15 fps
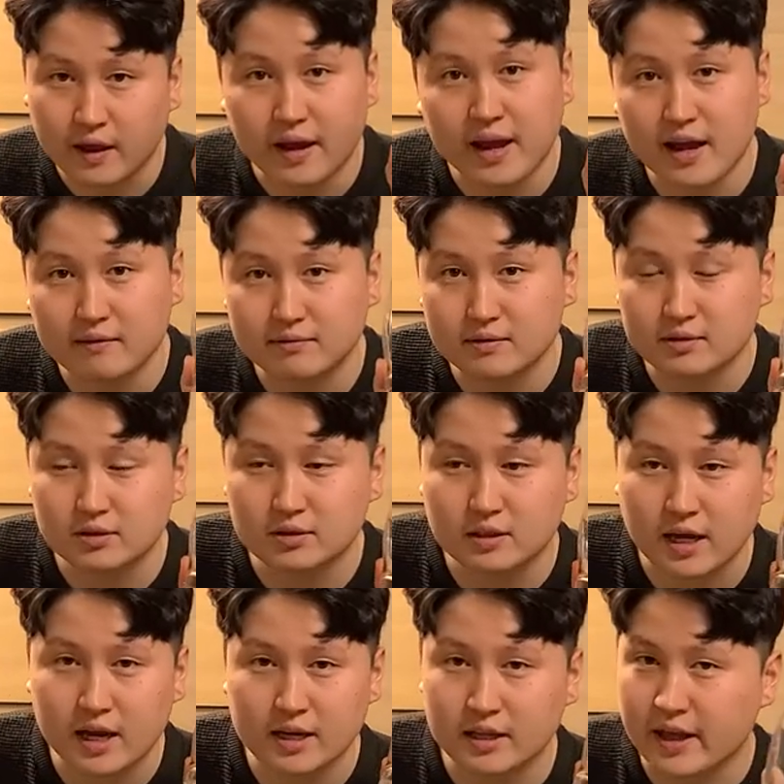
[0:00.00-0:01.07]
I happened to
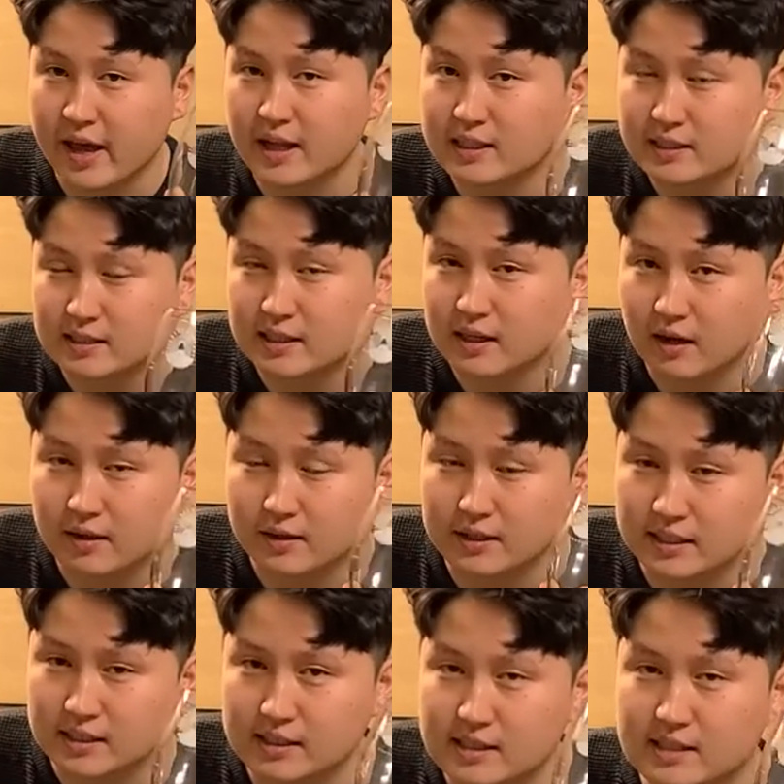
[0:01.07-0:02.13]
get in hands on
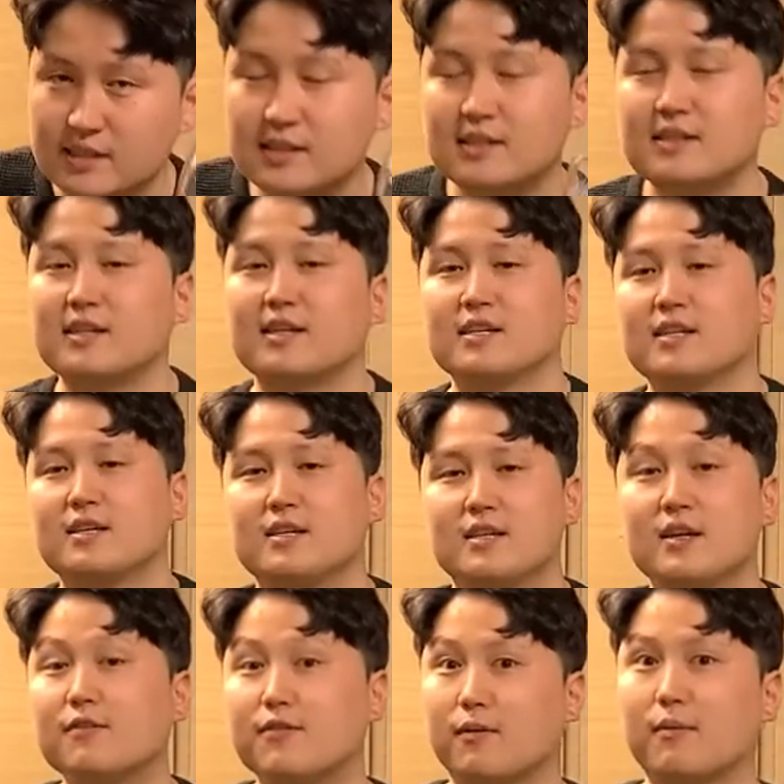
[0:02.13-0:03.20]
these
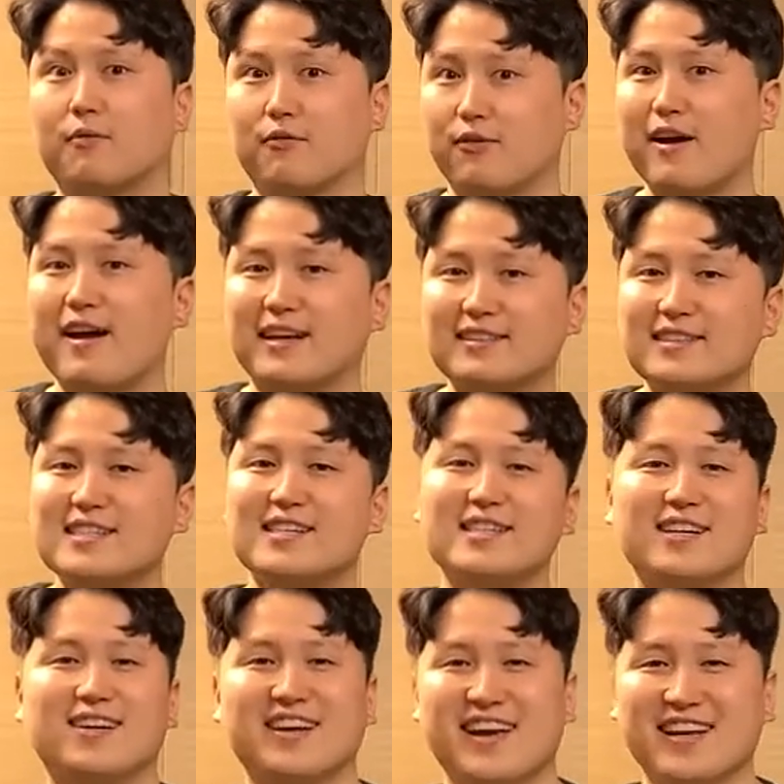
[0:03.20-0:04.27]
from a friend,
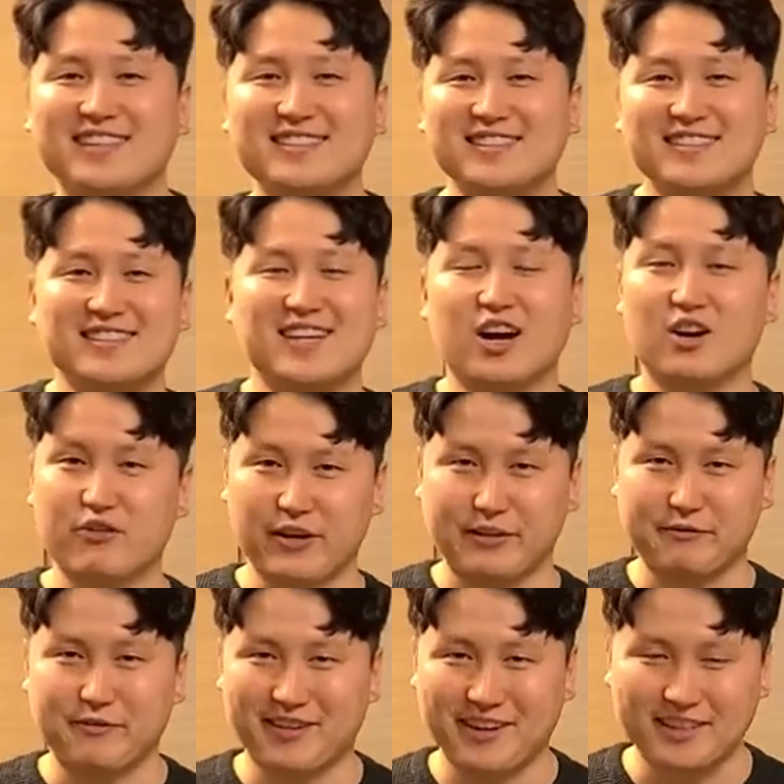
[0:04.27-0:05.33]
again, a
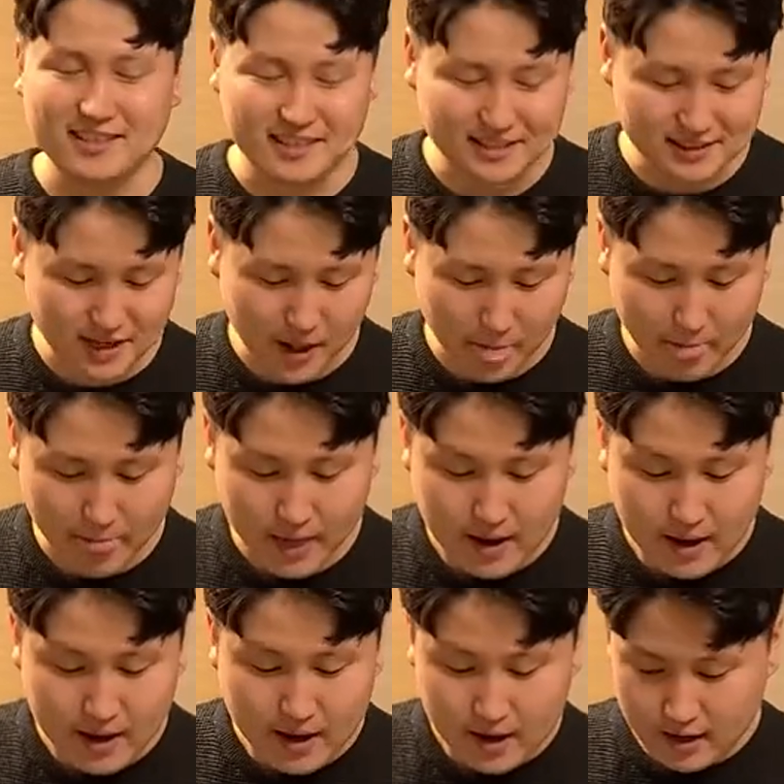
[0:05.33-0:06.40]
great friend.
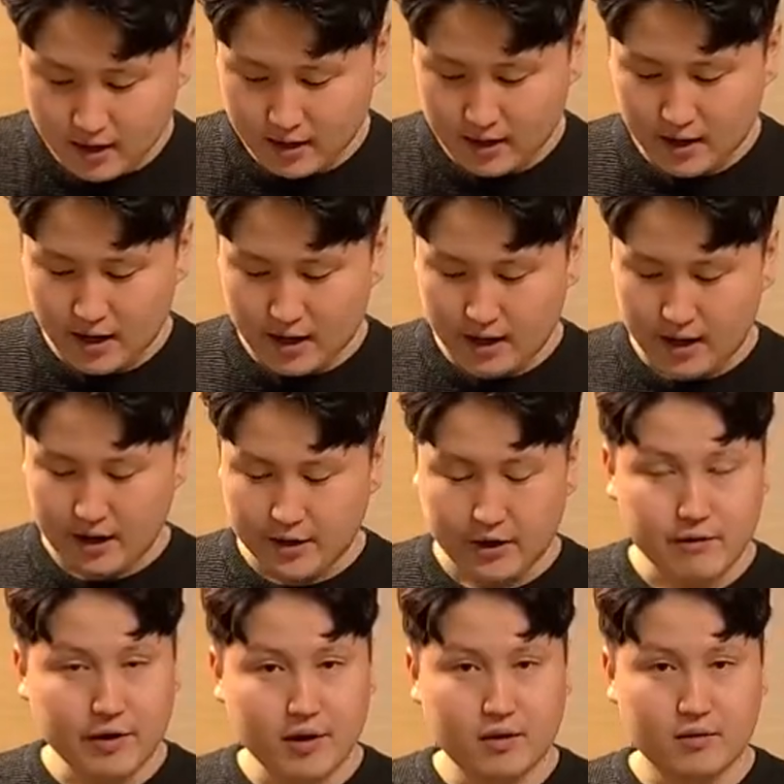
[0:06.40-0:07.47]
And
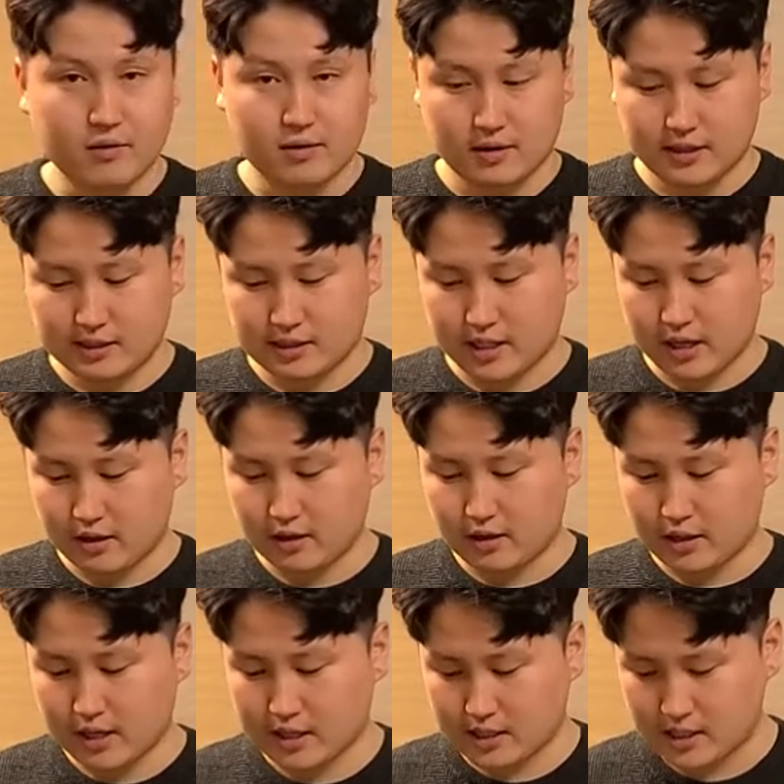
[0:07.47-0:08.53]
here we go. Let's take a
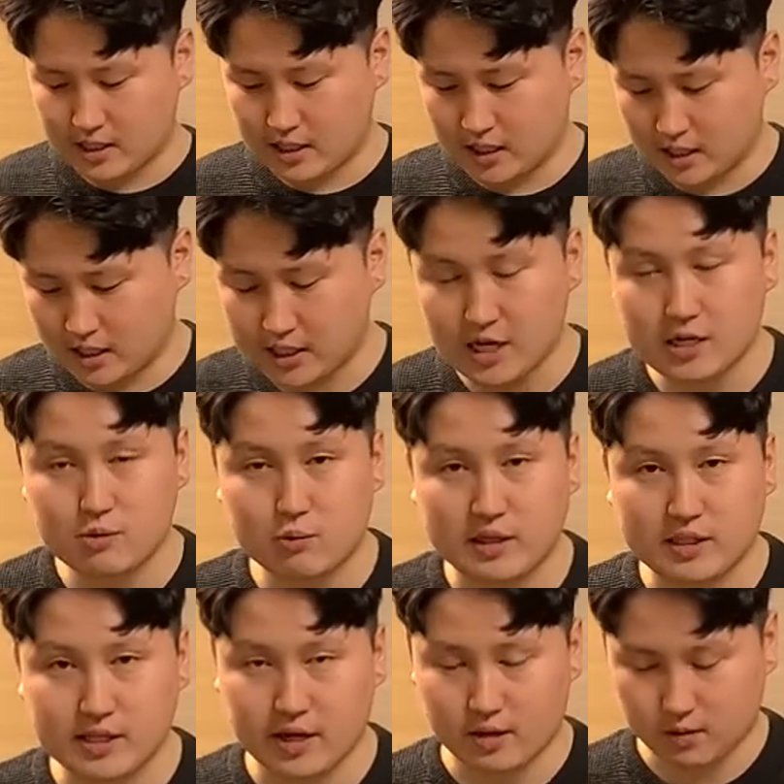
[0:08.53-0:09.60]
look at the Jeju
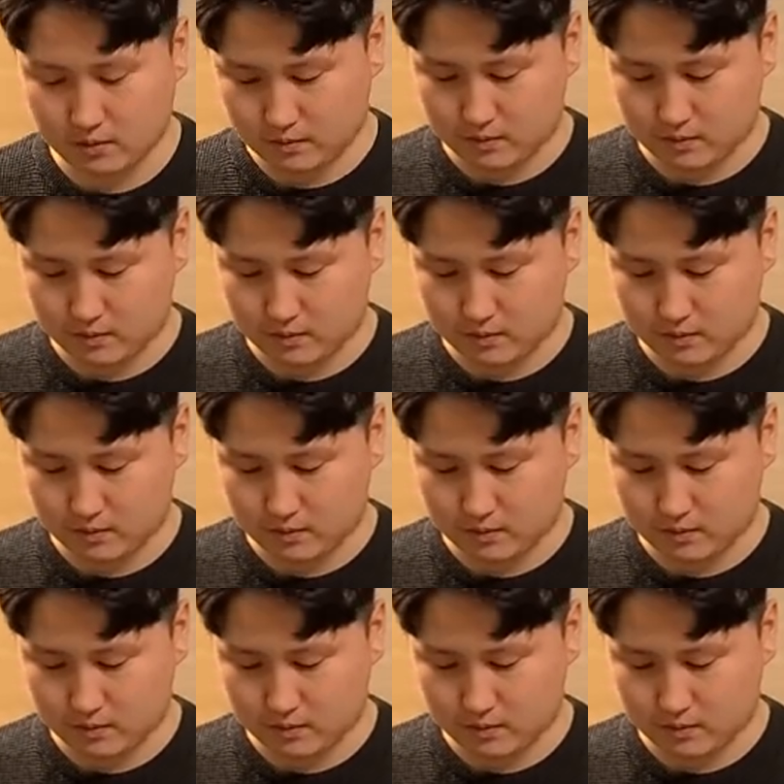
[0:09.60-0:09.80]
wheat ale.